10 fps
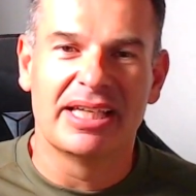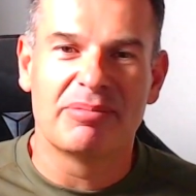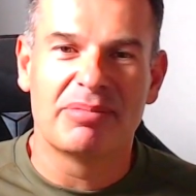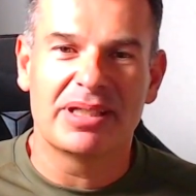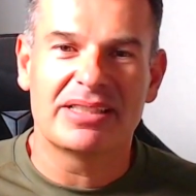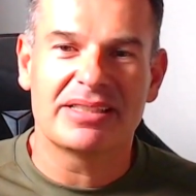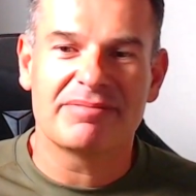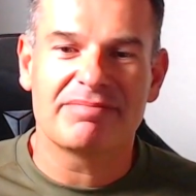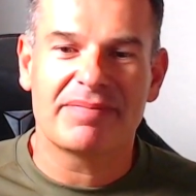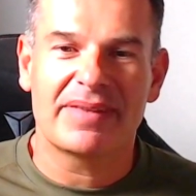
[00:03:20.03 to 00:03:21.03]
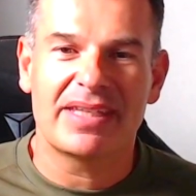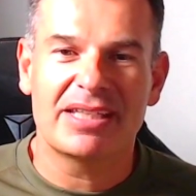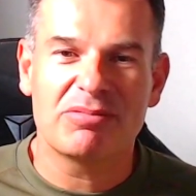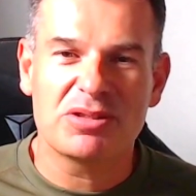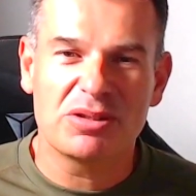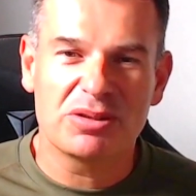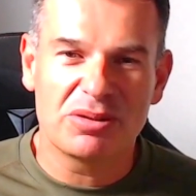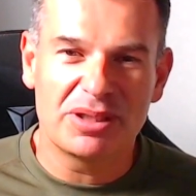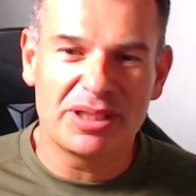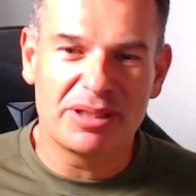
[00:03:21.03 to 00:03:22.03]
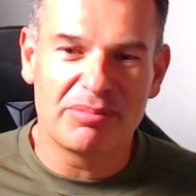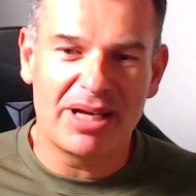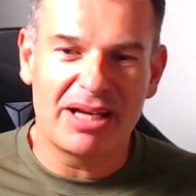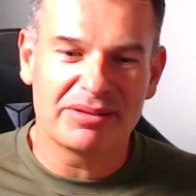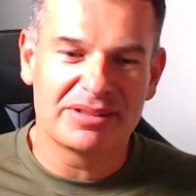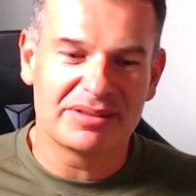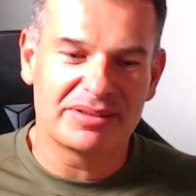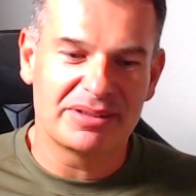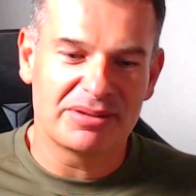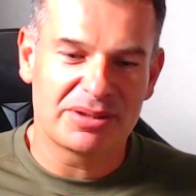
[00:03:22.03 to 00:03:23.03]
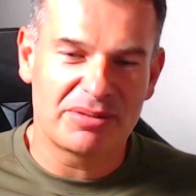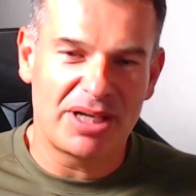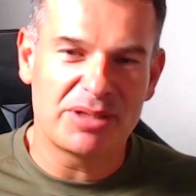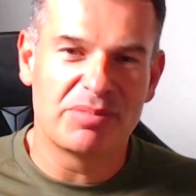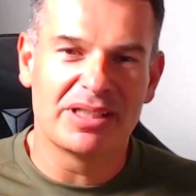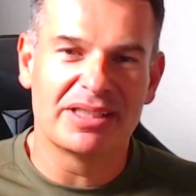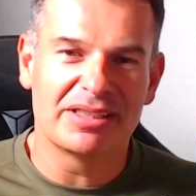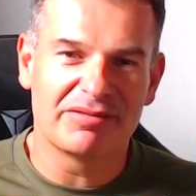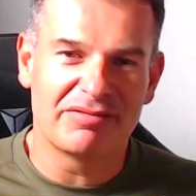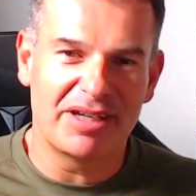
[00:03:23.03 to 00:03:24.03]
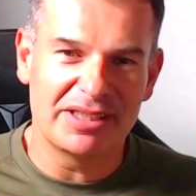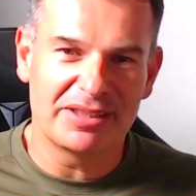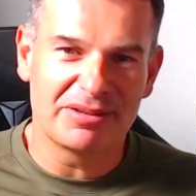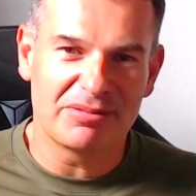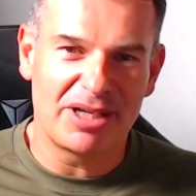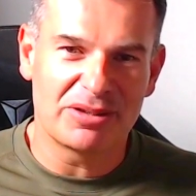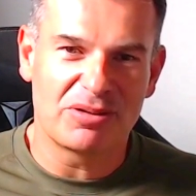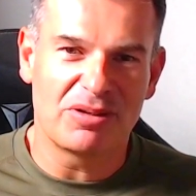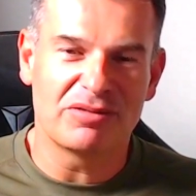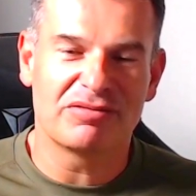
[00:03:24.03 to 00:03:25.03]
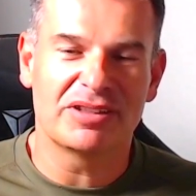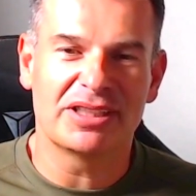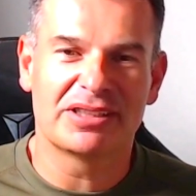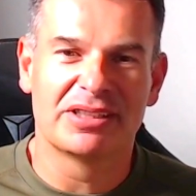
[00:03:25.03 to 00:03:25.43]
But it was not only about scratch building, finding the right conflict,